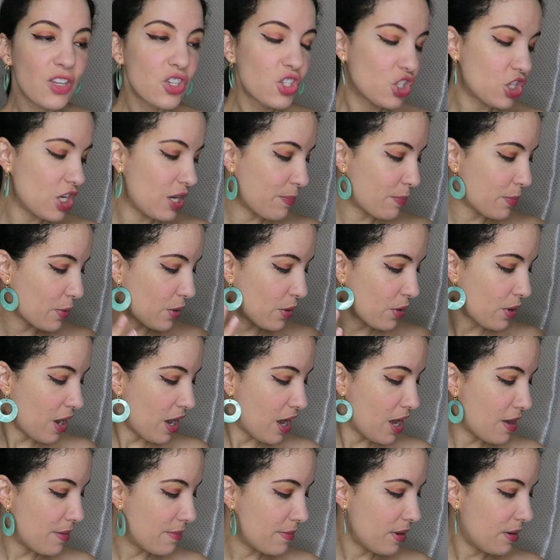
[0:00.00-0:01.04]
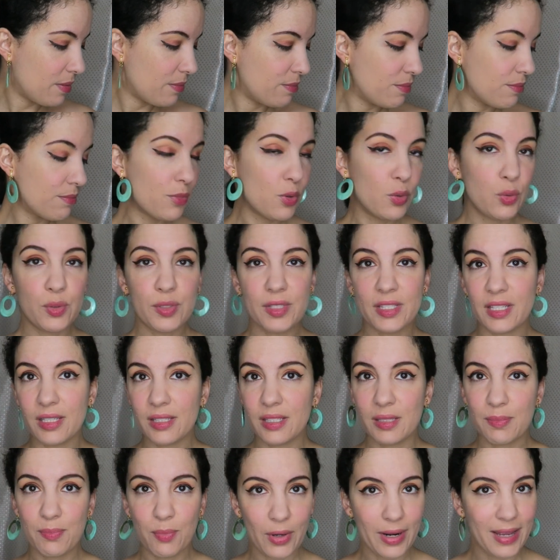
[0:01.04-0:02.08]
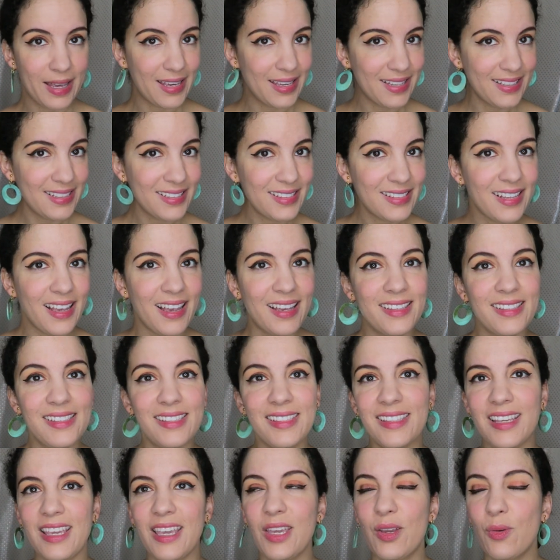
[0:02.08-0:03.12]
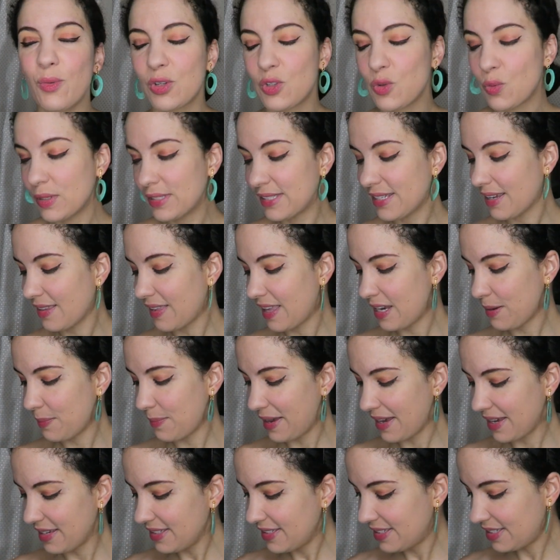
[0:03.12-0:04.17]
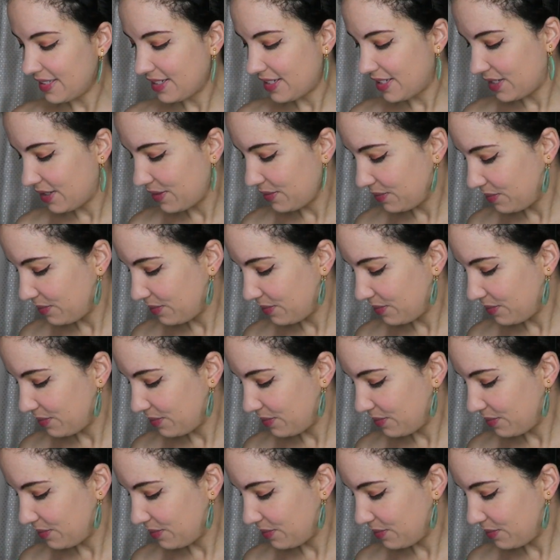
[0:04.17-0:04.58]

cheaper um, mousse sprays and see which ones I like best.